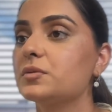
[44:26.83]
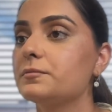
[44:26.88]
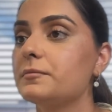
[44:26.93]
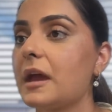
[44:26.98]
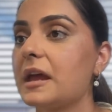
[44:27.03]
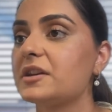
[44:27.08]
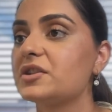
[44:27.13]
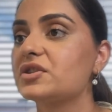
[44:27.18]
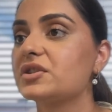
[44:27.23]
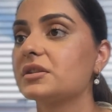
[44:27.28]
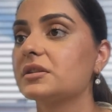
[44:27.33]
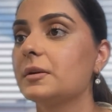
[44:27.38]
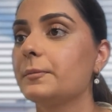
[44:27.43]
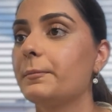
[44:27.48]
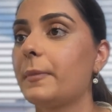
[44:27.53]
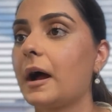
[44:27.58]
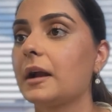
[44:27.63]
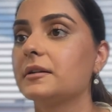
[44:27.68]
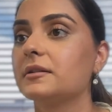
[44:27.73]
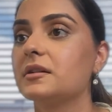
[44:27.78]
mention the
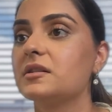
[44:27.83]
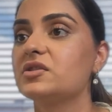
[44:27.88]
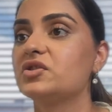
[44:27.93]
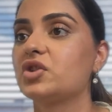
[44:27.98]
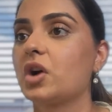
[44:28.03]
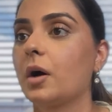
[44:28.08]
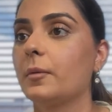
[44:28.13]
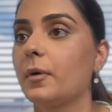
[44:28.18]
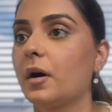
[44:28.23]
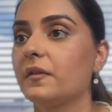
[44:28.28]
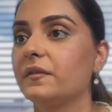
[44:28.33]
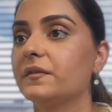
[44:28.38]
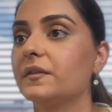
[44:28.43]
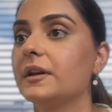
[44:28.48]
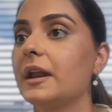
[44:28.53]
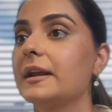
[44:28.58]
partner's job offer,